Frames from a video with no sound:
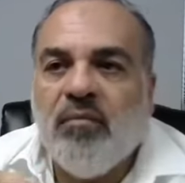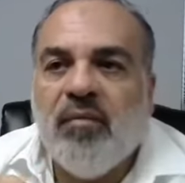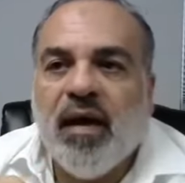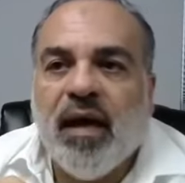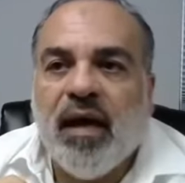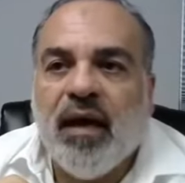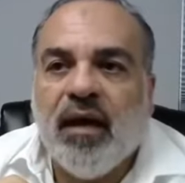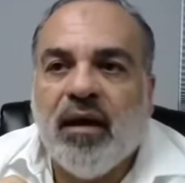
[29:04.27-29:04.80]

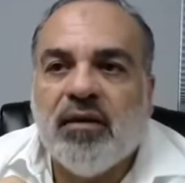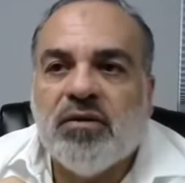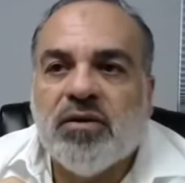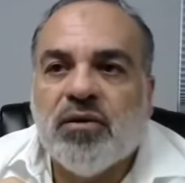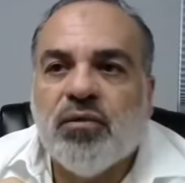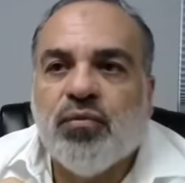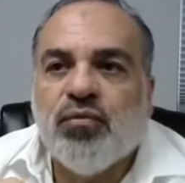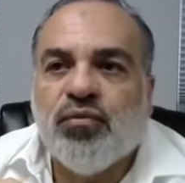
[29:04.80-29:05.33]
made
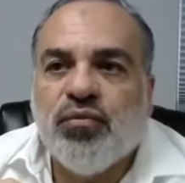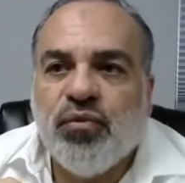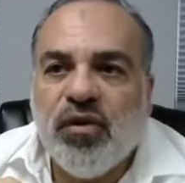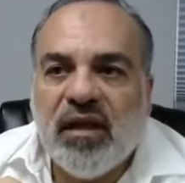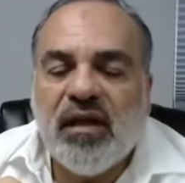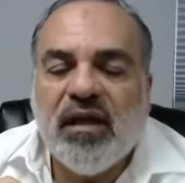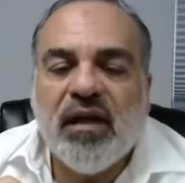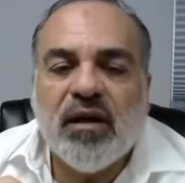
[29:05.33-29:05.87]

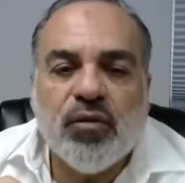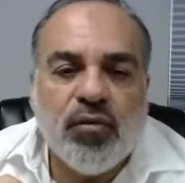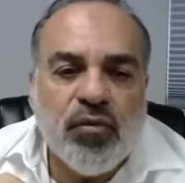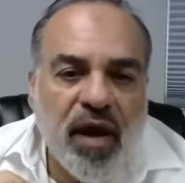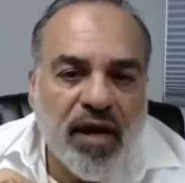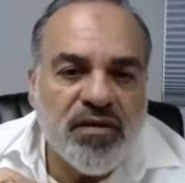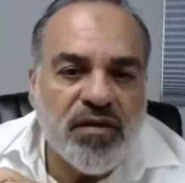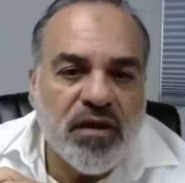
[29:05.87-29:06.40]
really
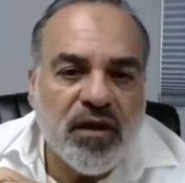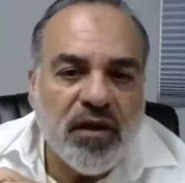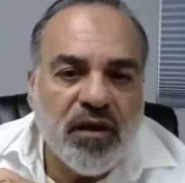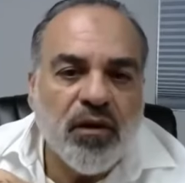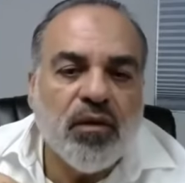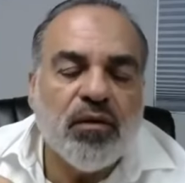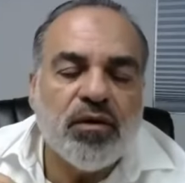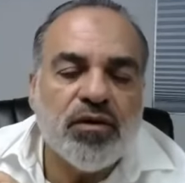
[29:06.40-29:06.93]
crazy
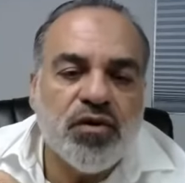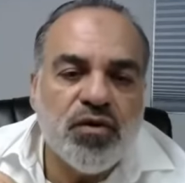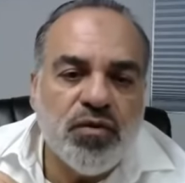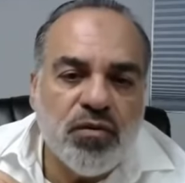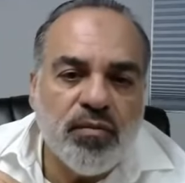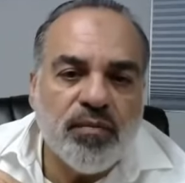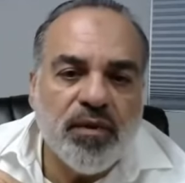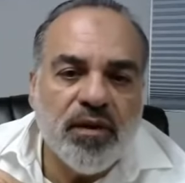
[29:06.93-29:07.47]
or
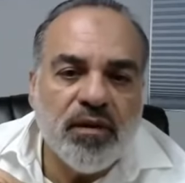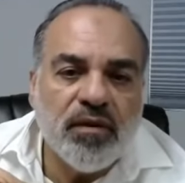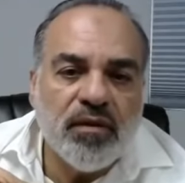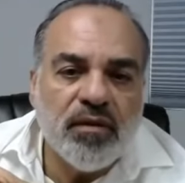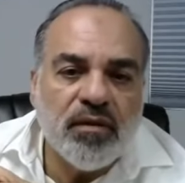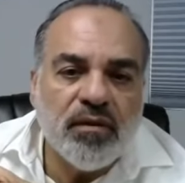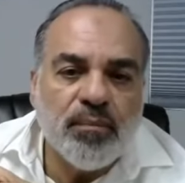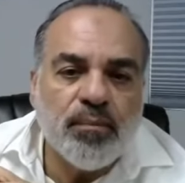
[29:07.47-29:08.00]
stupid
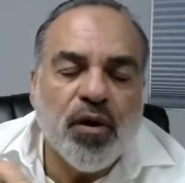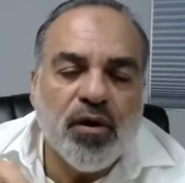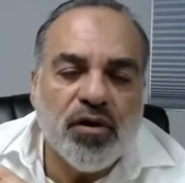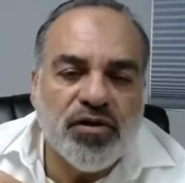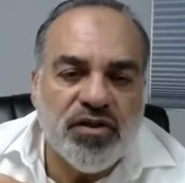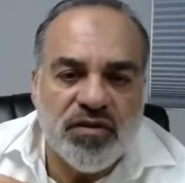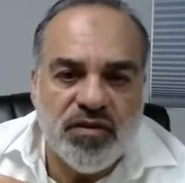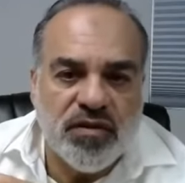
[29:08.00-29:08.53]

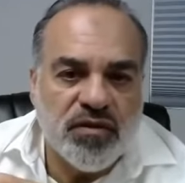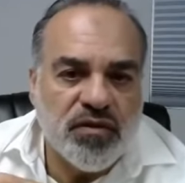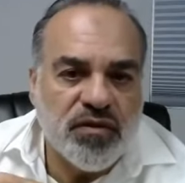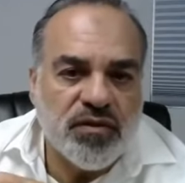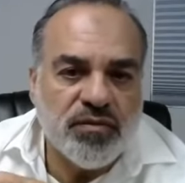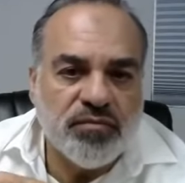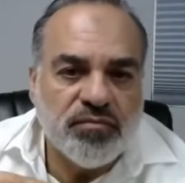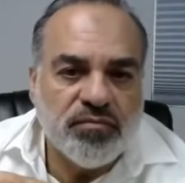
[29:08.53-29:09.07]

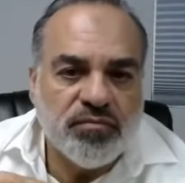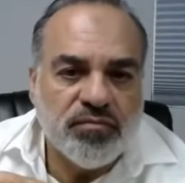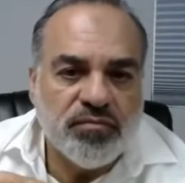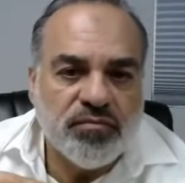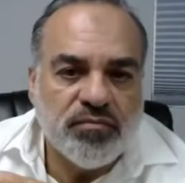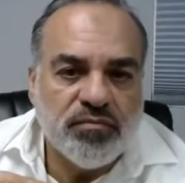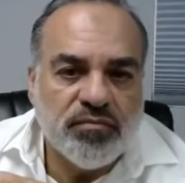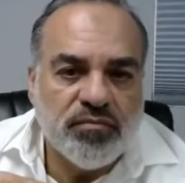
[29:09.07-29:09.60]
purchases.
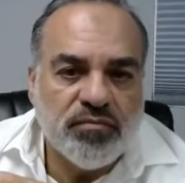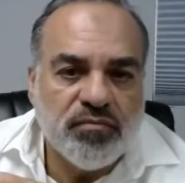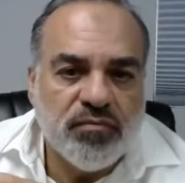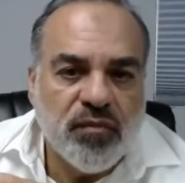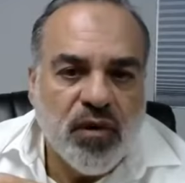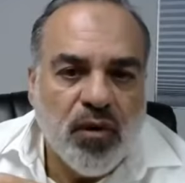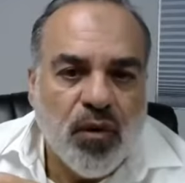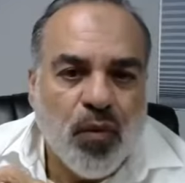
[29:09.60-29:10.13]

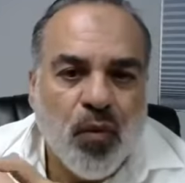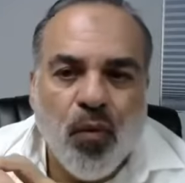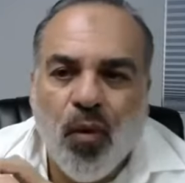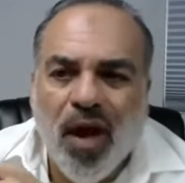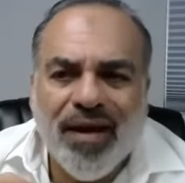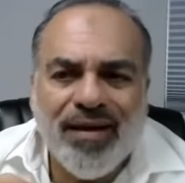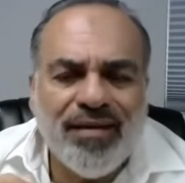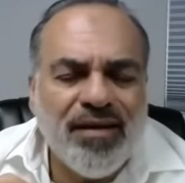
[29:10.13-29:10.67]

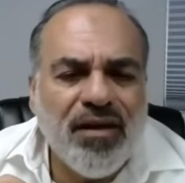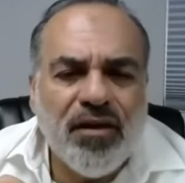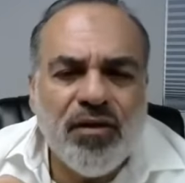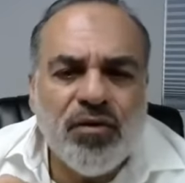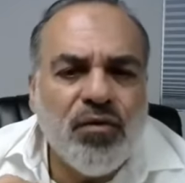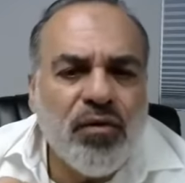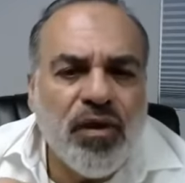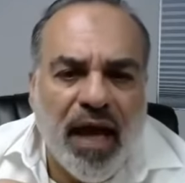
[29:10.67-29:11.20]
Why did he
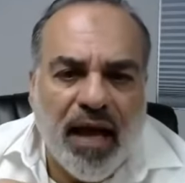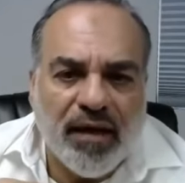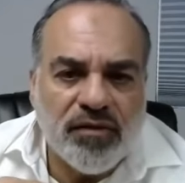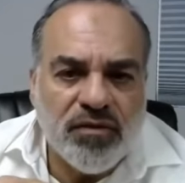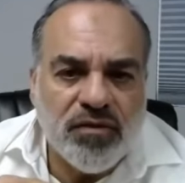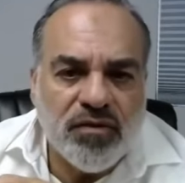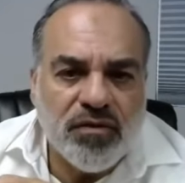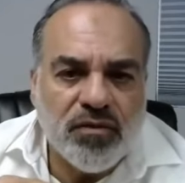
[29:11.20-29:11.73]
do that?
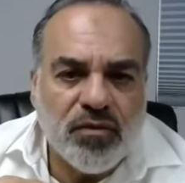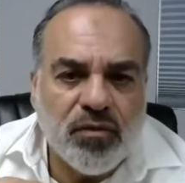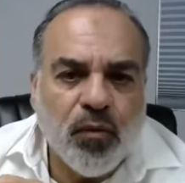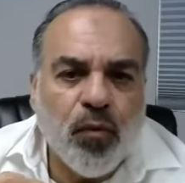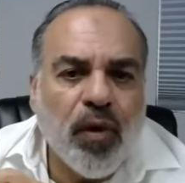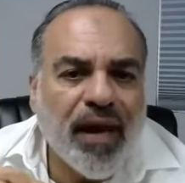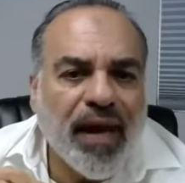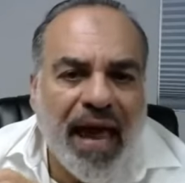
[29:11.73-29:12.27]

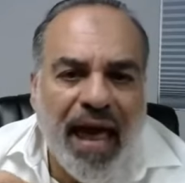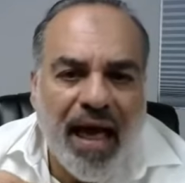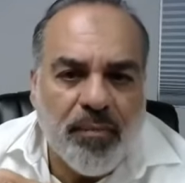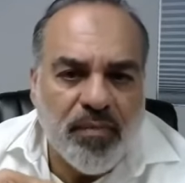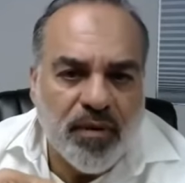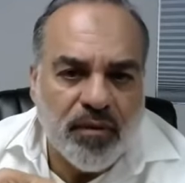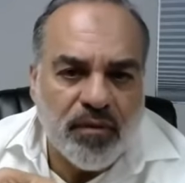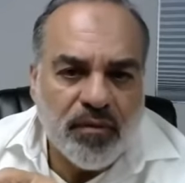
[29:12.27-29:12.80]
What happened?